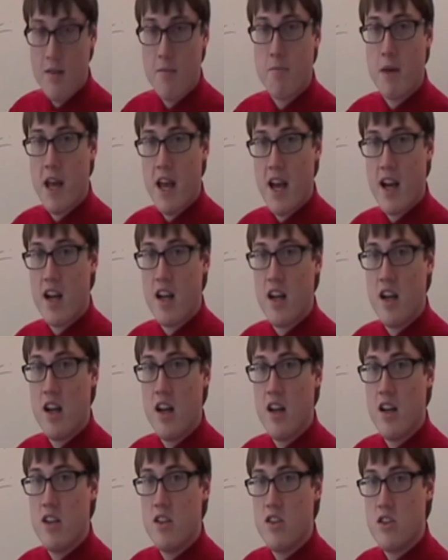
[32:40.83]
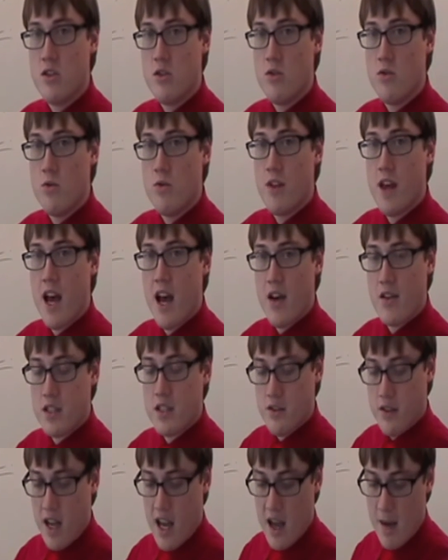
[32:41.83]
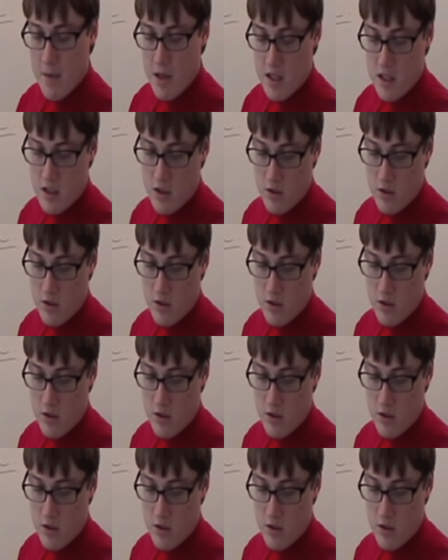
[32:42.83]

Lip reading: back to the House of Commons.